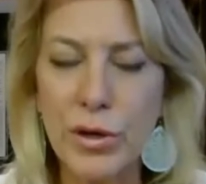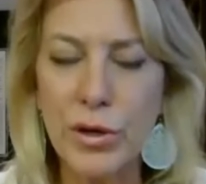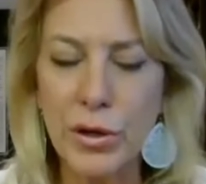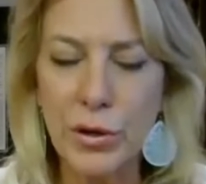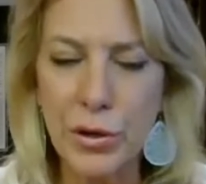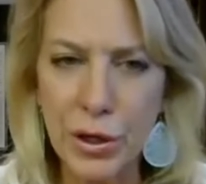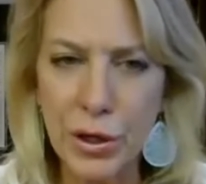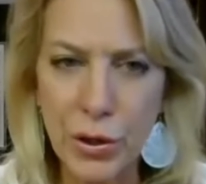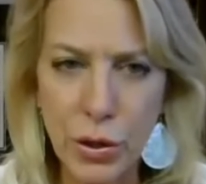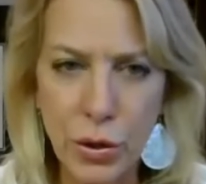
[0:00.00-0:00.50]

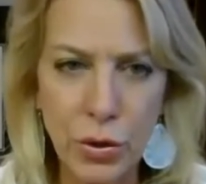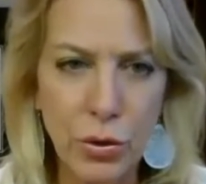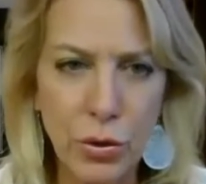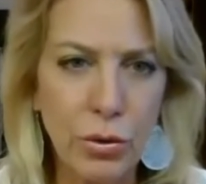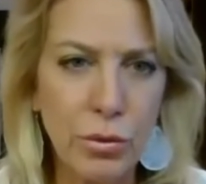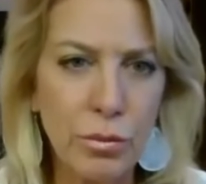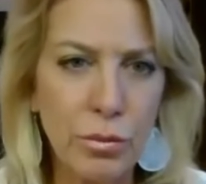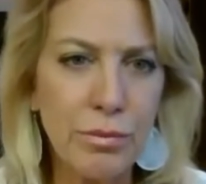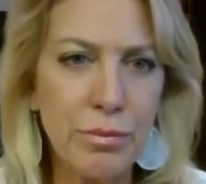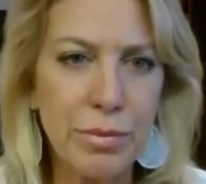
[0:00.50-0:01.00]
very
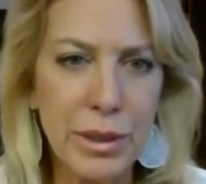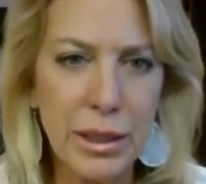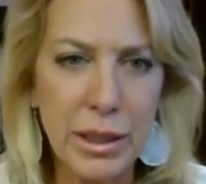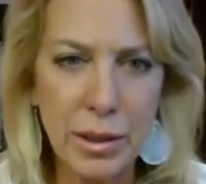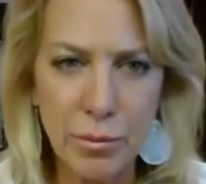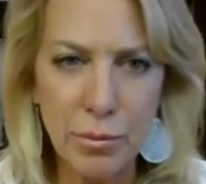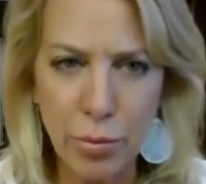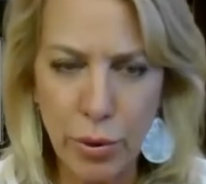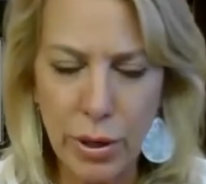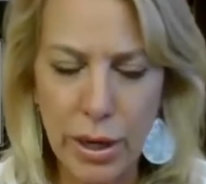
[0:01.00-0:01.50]
known
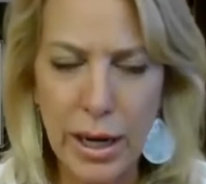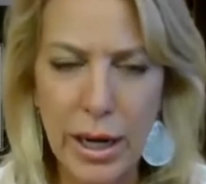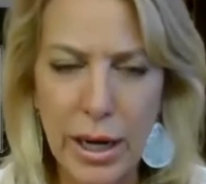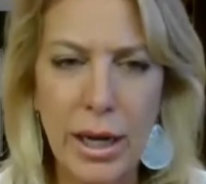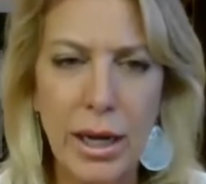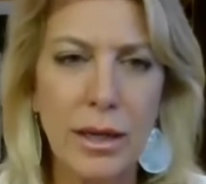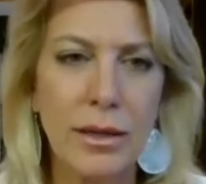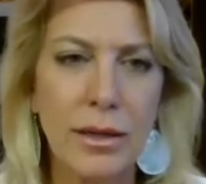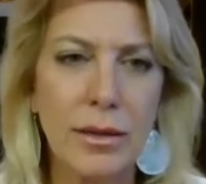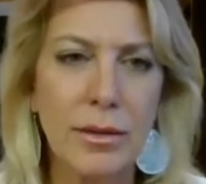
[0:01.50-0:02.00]
big
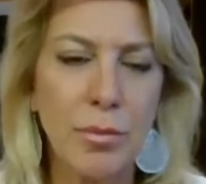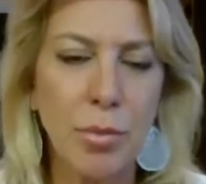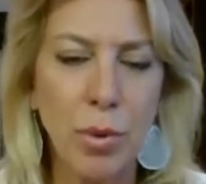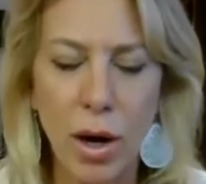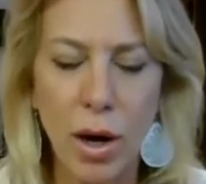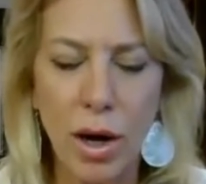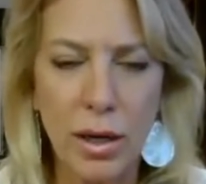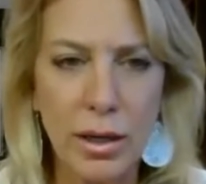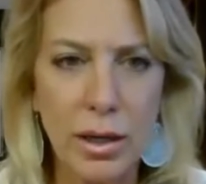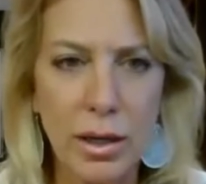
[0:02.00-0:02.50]
brand
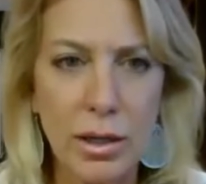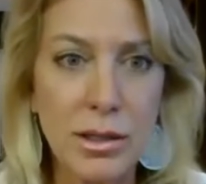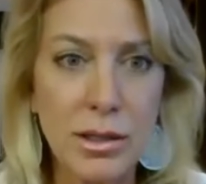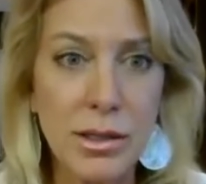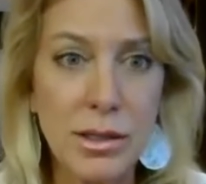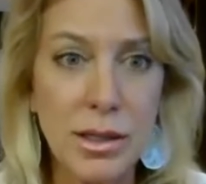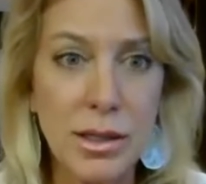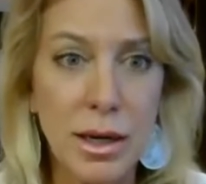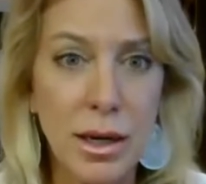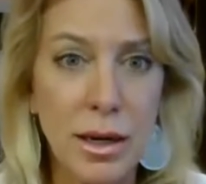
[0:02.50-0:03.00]

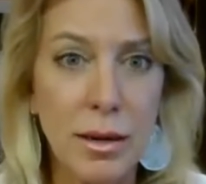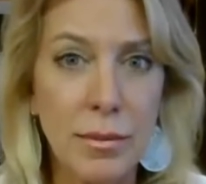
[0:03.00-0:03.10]
products